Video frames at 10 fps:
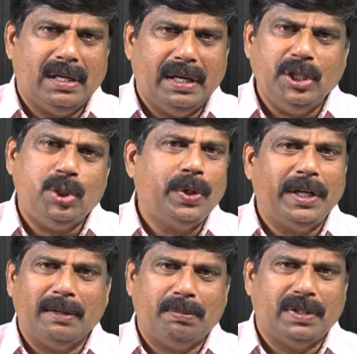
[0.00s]

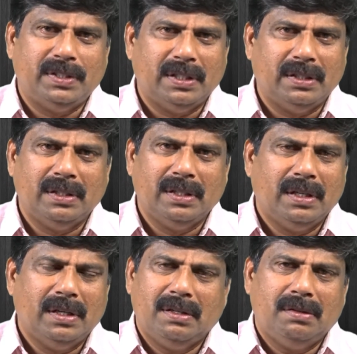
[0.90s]
injuring a person,
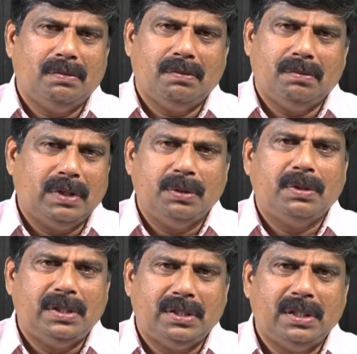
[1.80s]

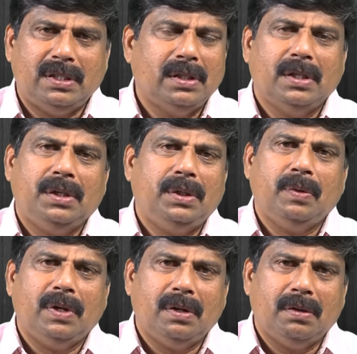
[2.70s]
whatever is it. You
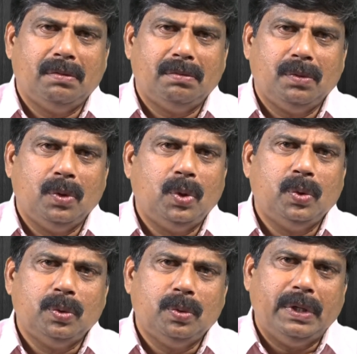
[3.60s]
will go
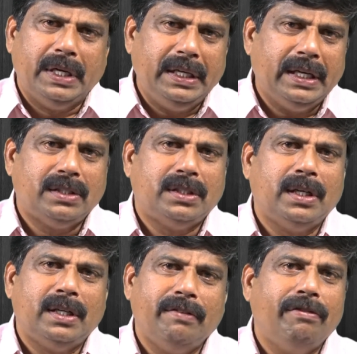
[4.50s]
to any
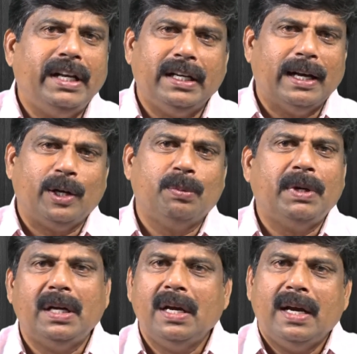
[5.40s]
extent winning an
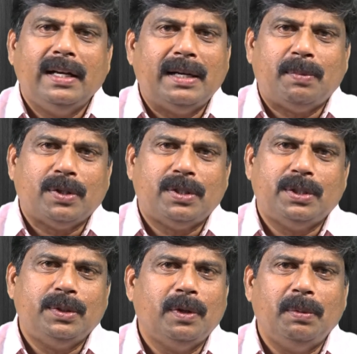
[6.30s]
argument. That
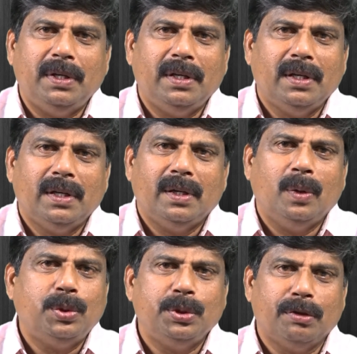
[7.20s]
process you will be
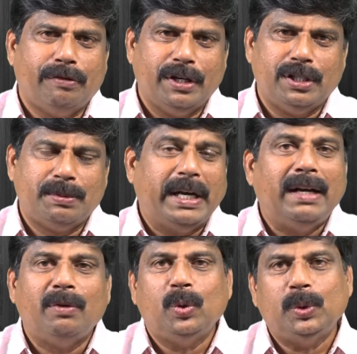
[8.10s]
losing your friendships. I
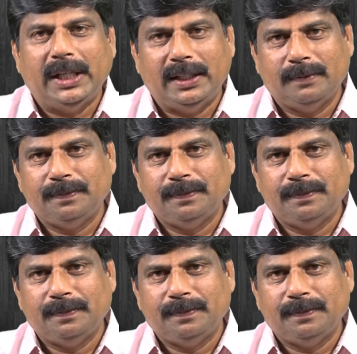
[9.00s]
never do that.